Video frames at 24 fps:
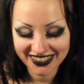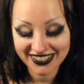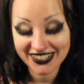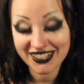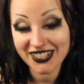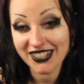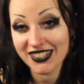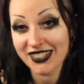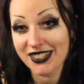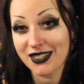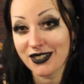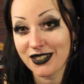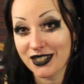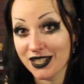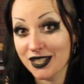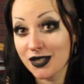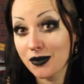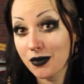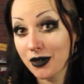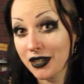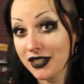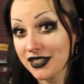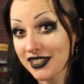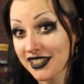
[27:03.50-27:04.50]

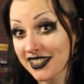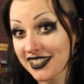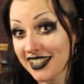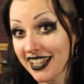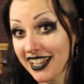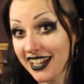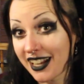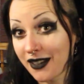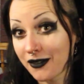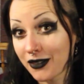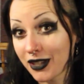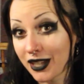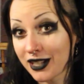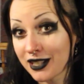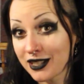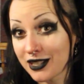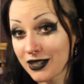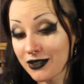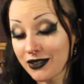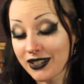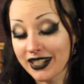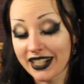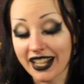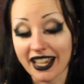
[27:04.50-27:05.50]
just because I said I'm going to do
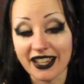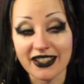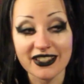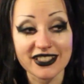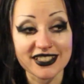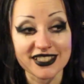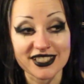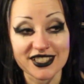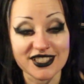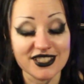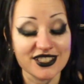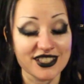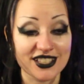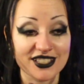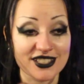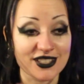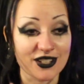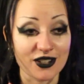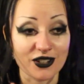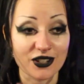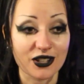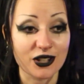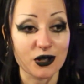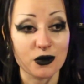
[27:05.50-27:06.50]
it now, it's
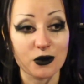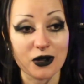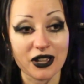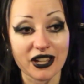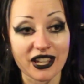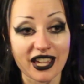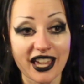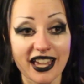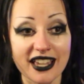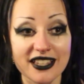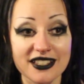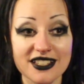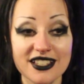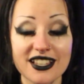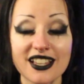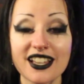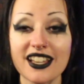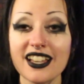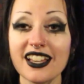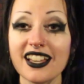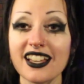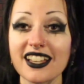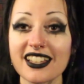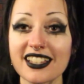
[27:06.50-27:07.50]
not going to work out,
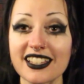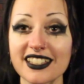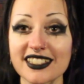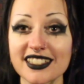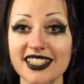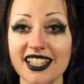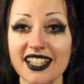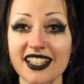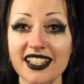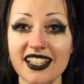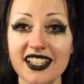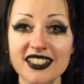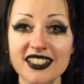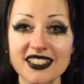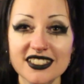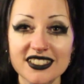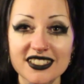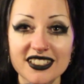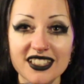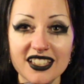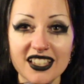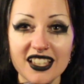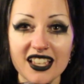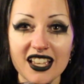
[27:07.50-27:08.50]
because I
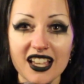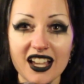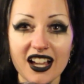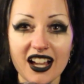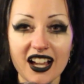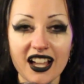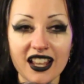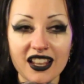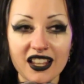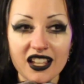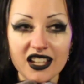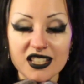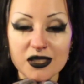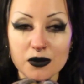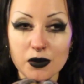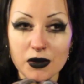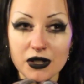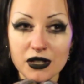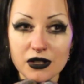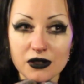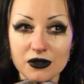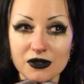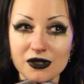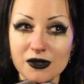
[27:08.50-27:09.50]
like
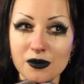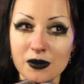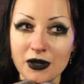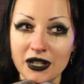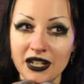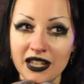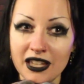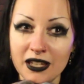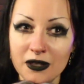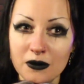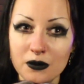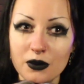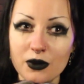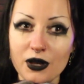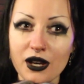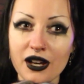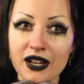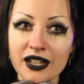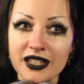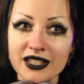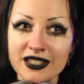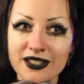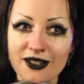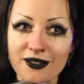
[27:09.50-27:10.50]
spindle spinning, but
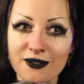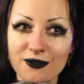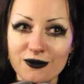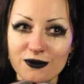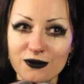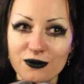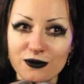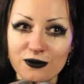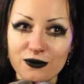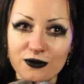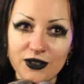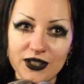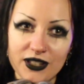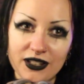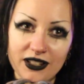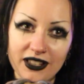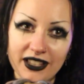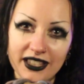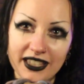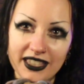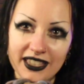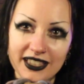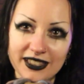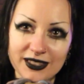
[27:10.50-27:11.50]
I don't feel
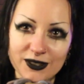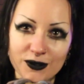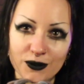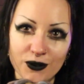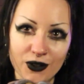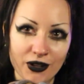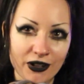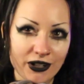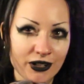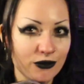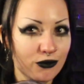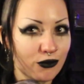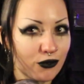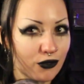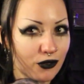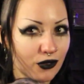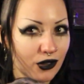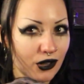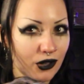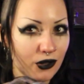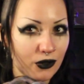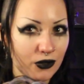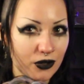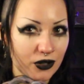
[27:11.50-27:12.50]
like it's very
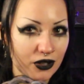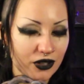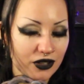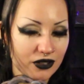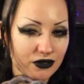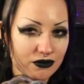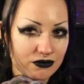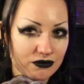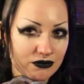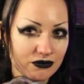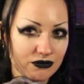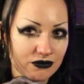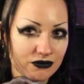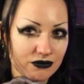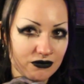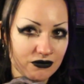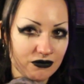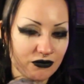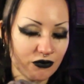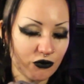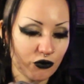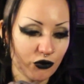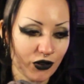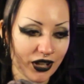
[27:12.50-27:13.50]
vlog
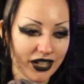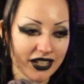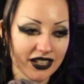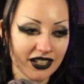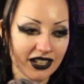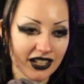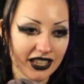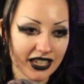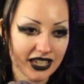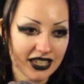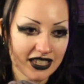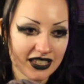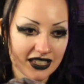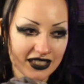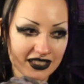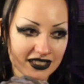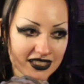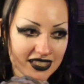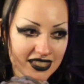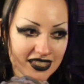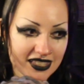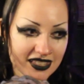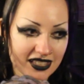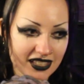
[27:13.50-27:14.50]
friendly.
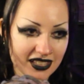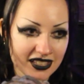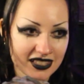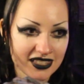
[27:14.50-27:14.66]
It's